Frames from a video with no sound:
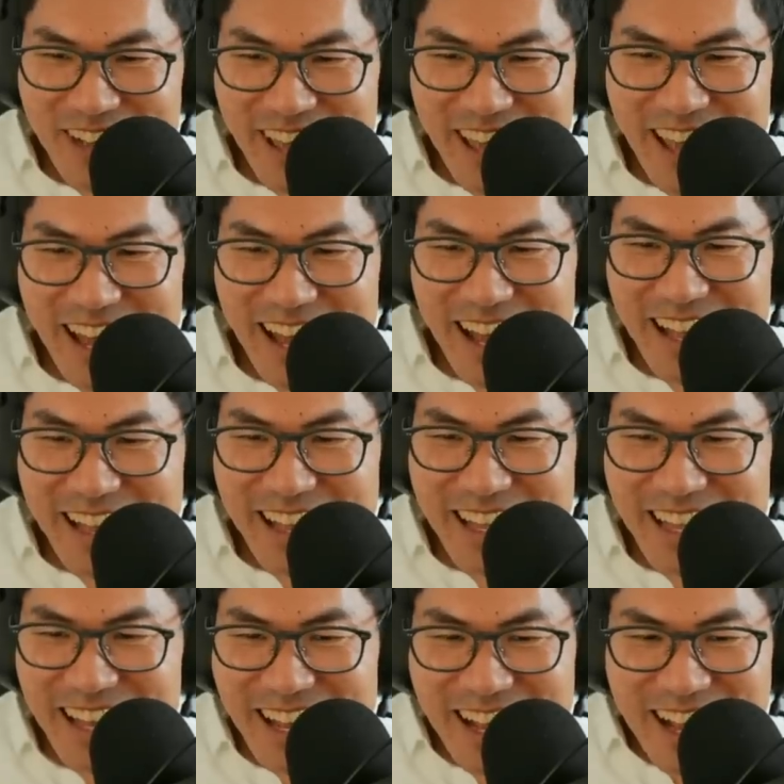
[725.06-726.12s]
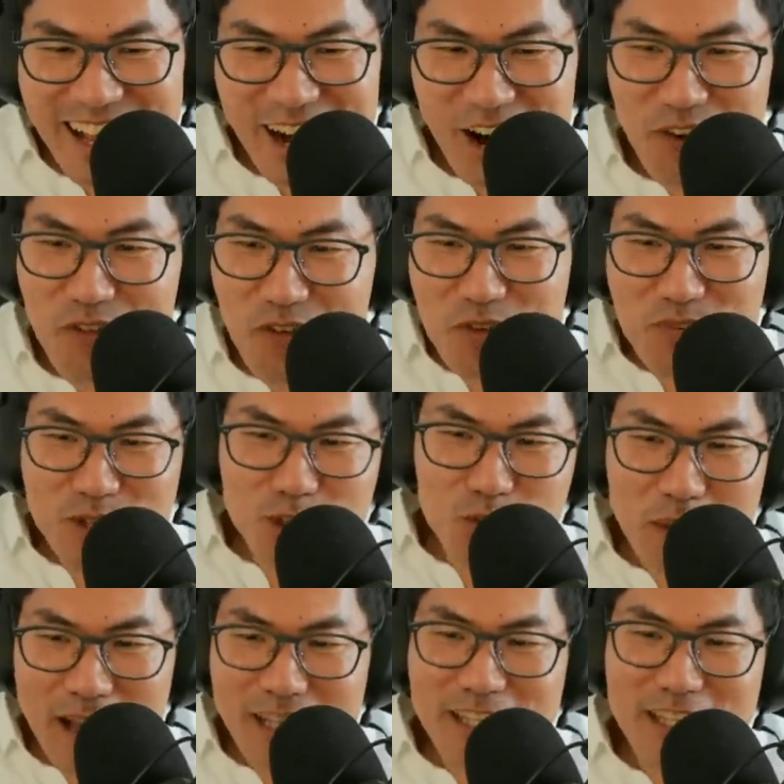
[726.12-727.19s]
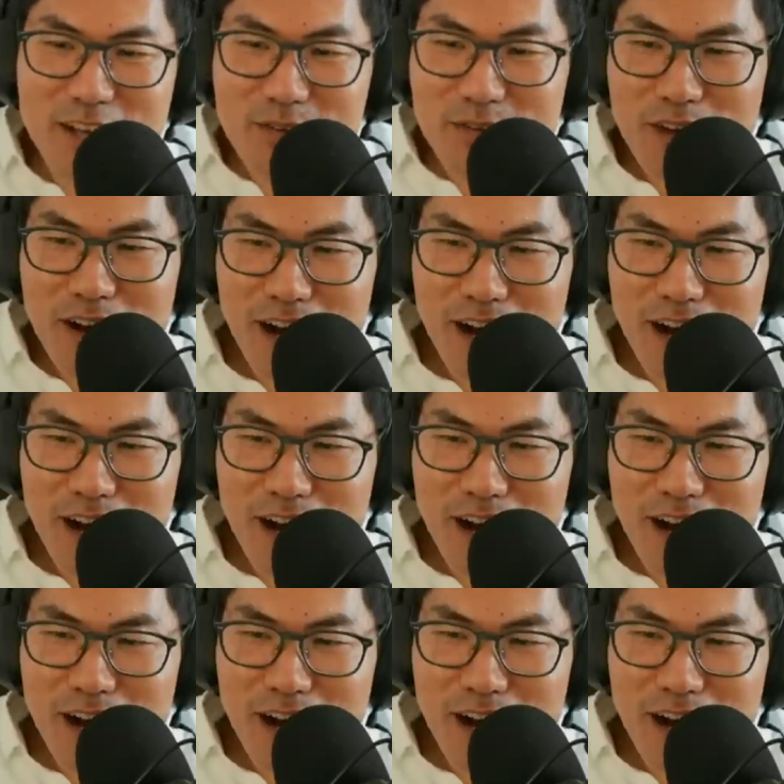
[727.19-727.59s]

and offer a perspective